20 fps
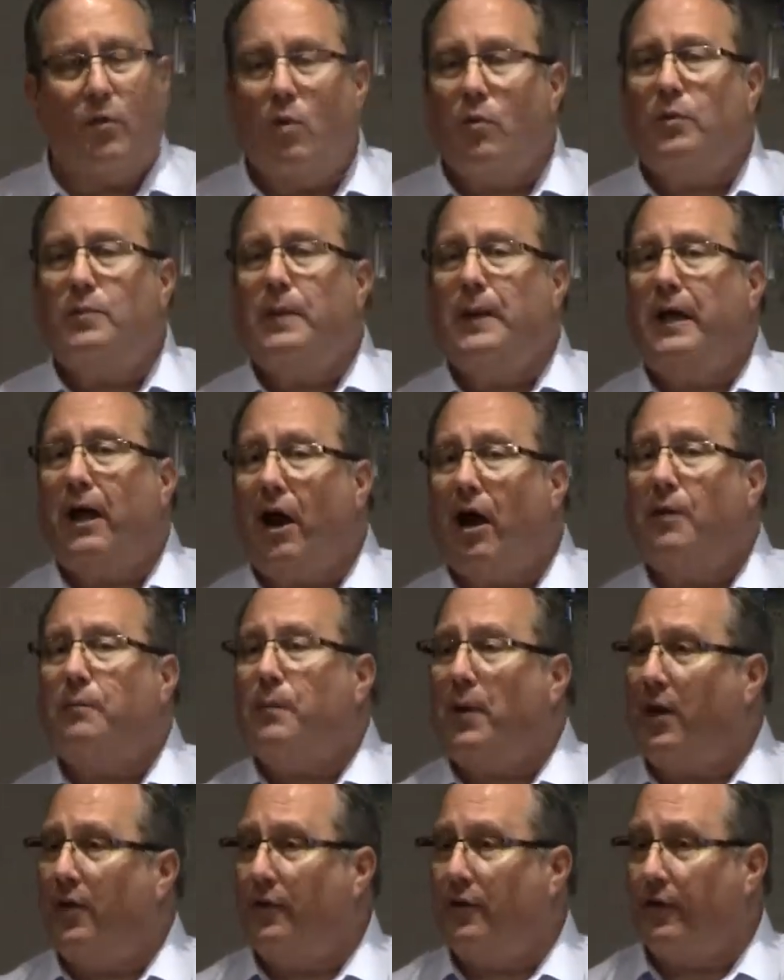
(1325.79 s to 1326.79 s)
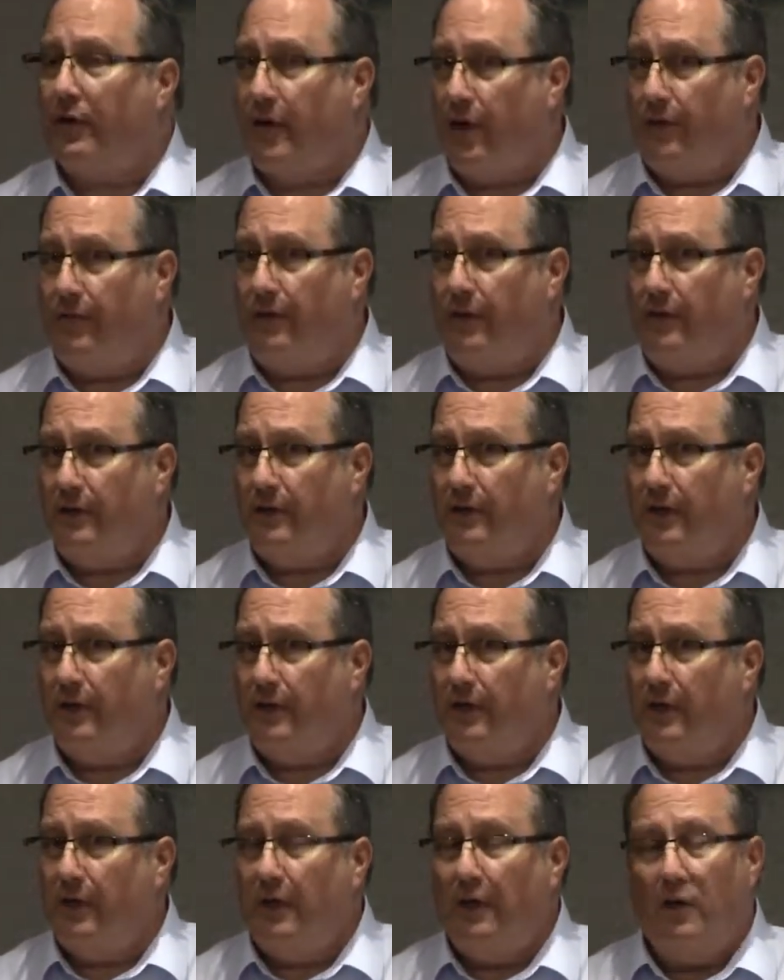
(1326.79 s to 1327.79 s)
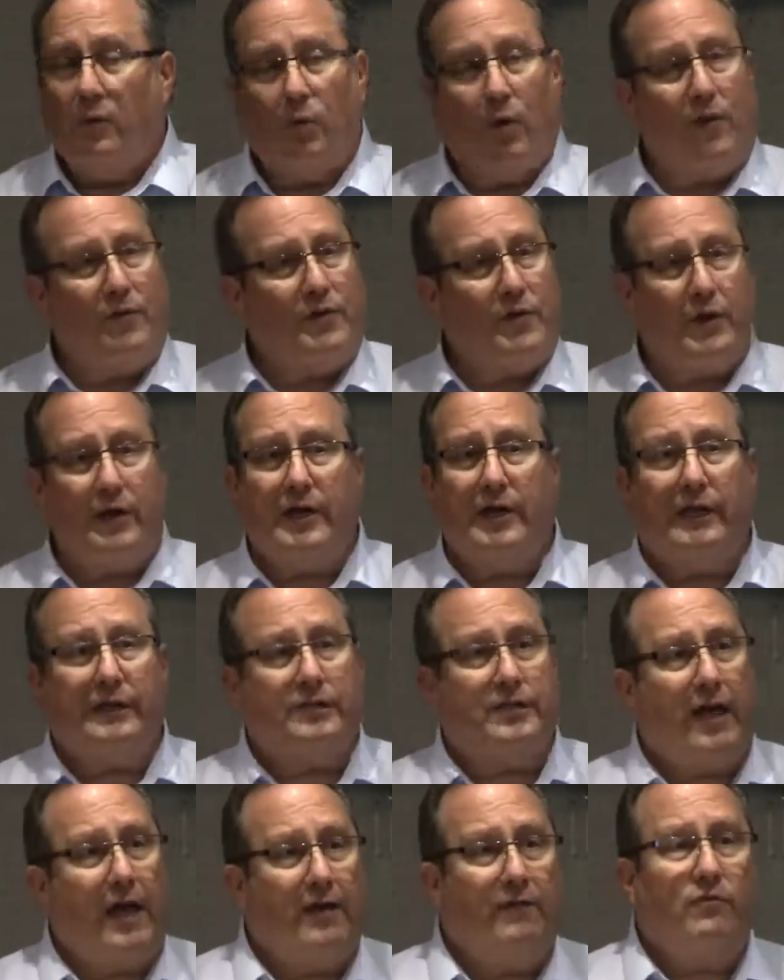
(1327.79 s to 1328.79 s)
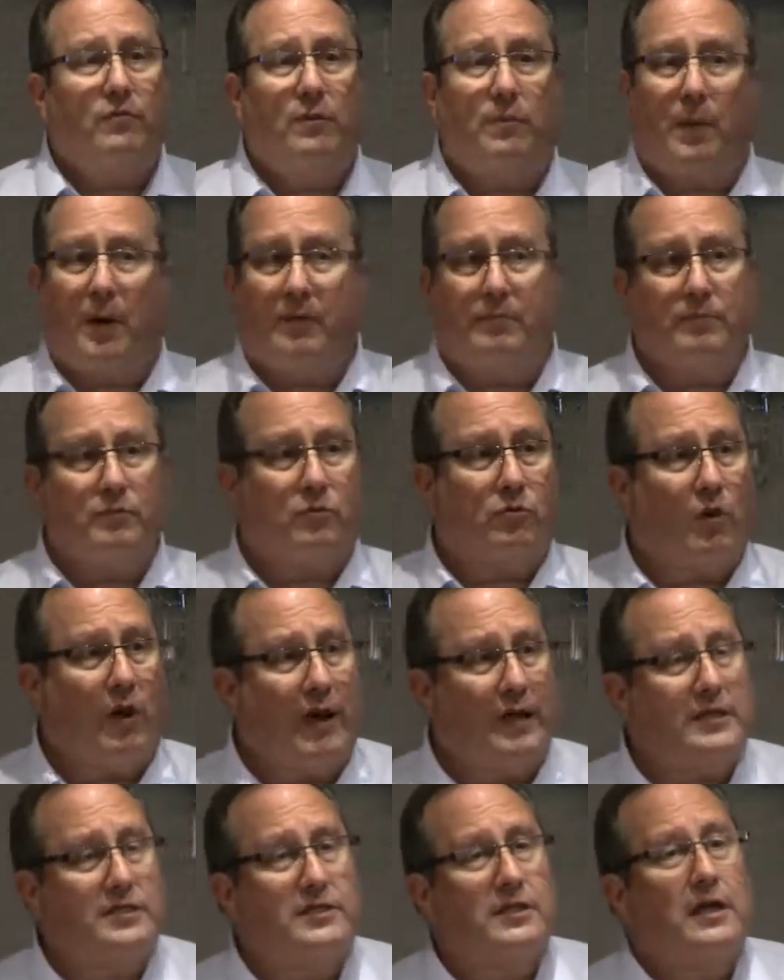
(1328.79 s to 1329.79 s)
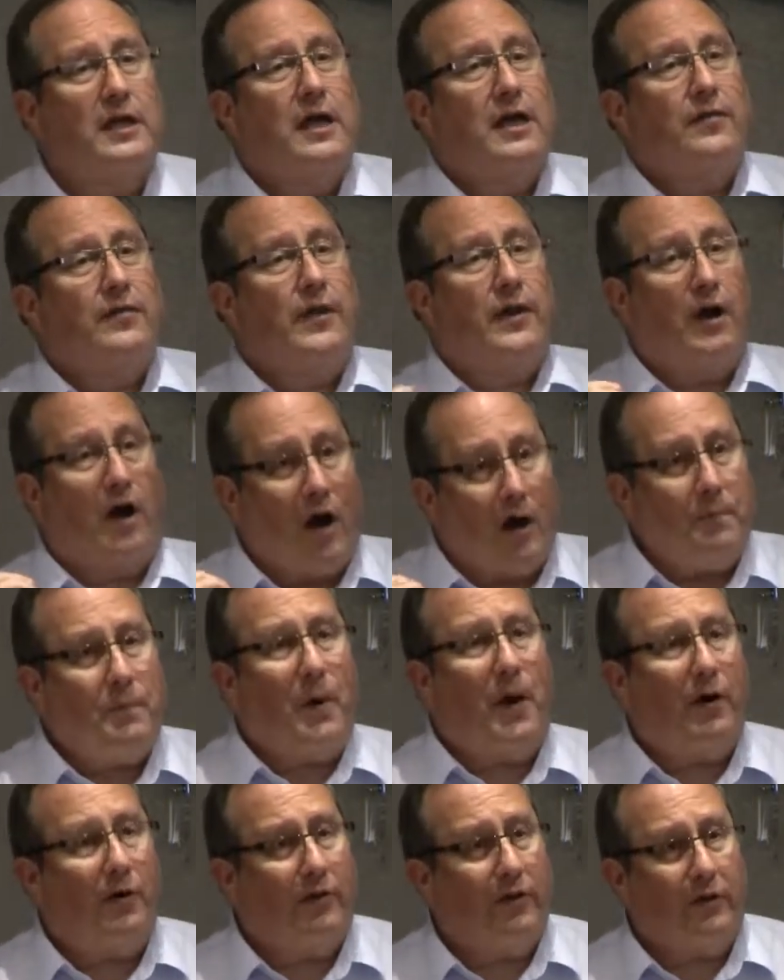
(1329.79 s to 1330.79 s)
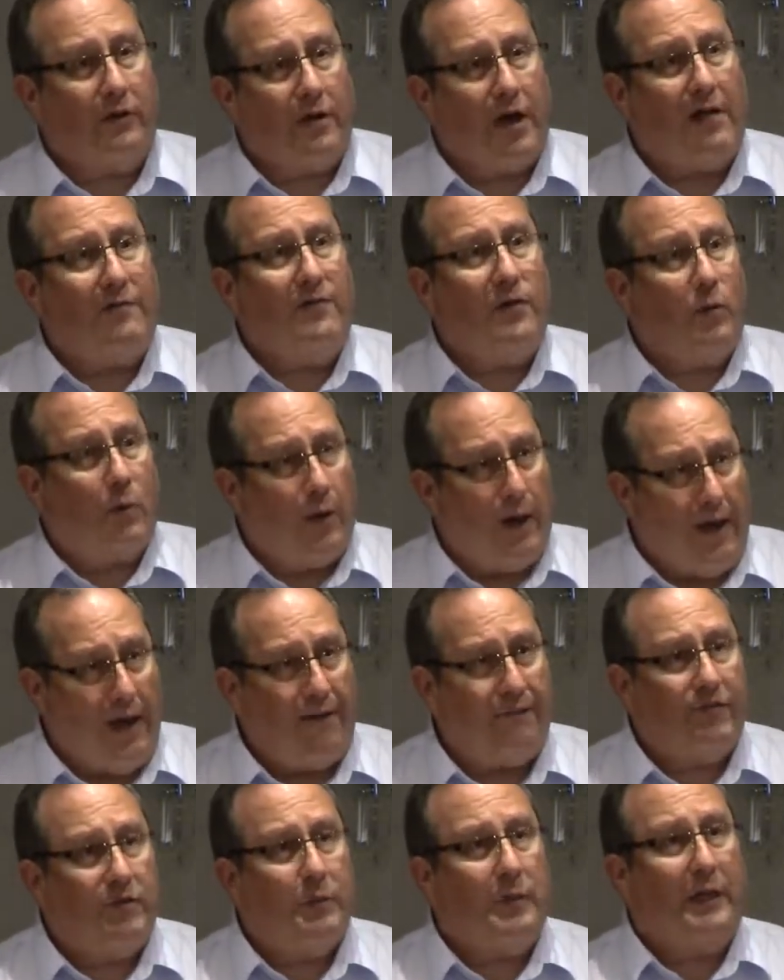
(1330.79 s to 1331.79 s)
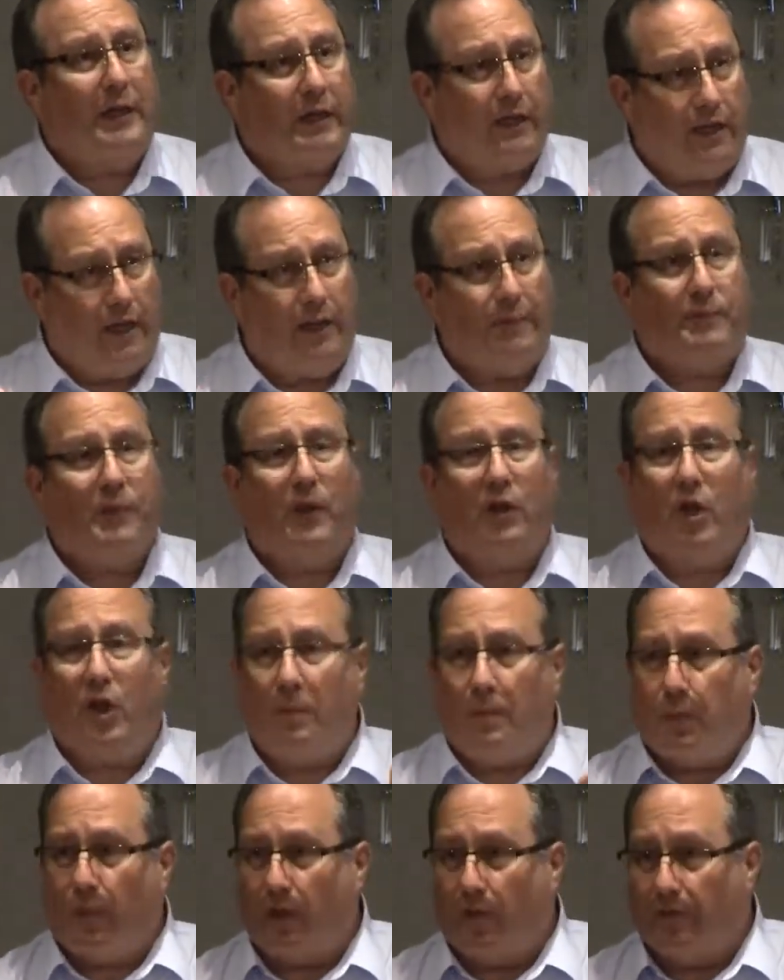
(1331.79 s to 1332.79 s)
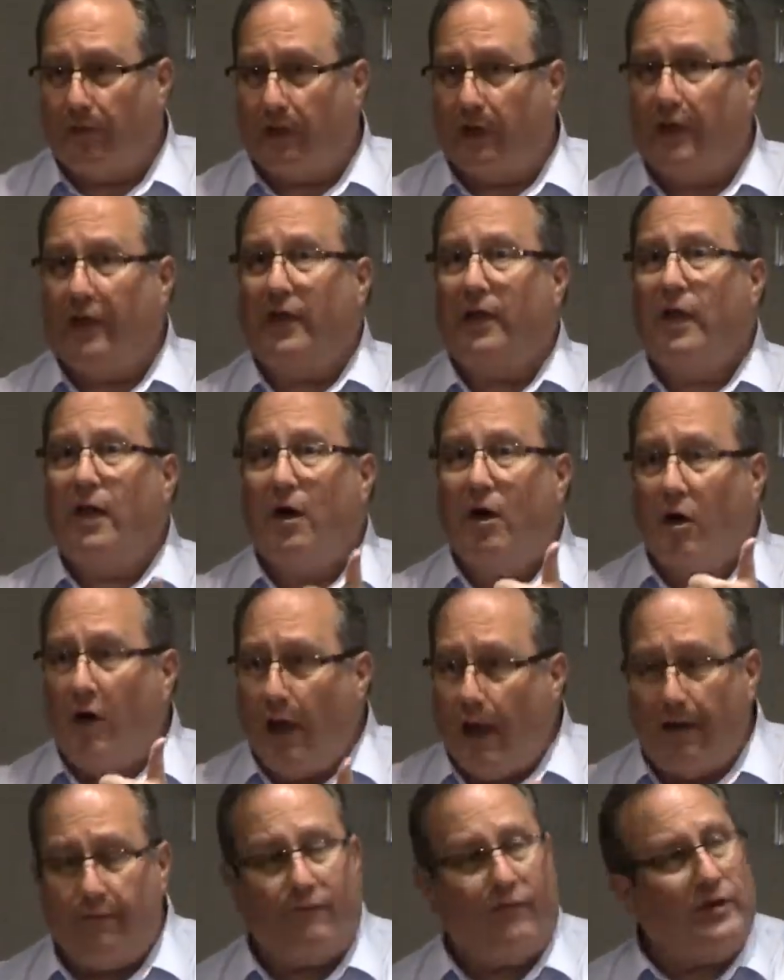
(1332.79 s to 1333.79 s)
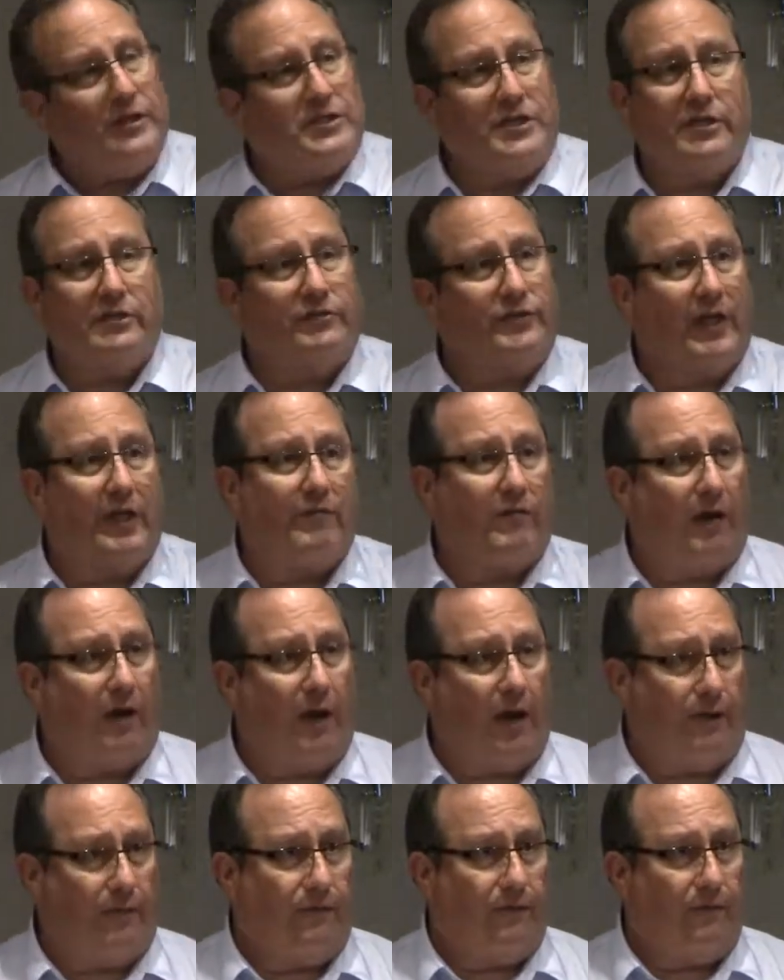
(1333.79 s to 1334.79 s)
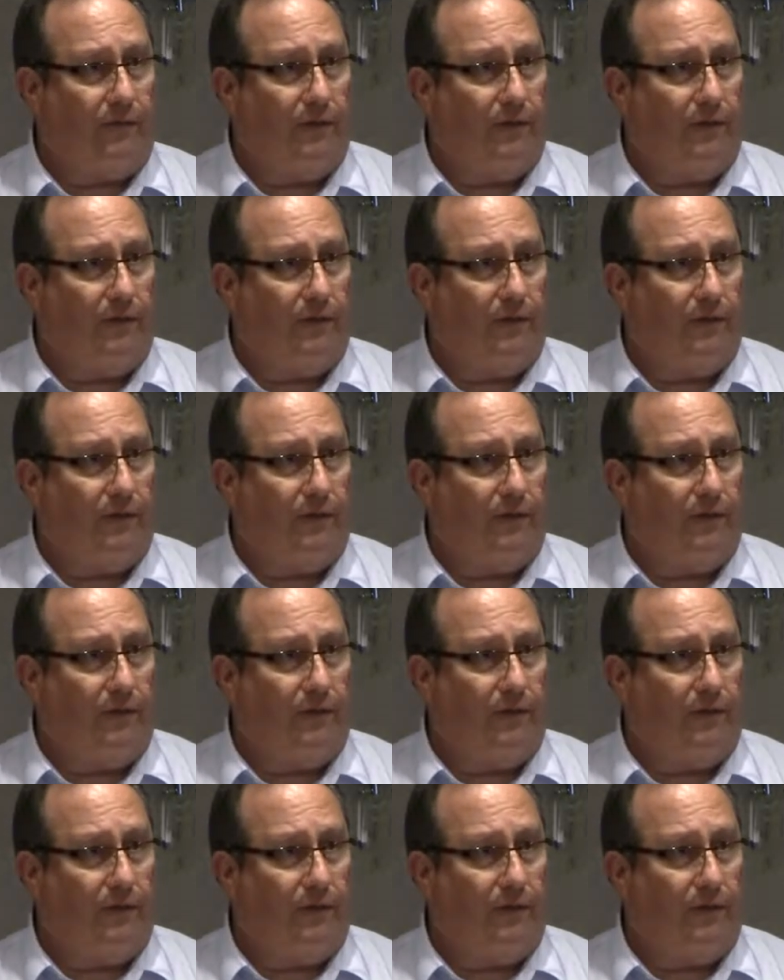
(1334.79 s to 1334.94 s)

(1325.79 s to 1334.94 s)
What would be our part of the covenant? Well, if you're going to get to heaven apart from Christ, then our part of the covenant would have to be to keep the law perfectly every single day of our life.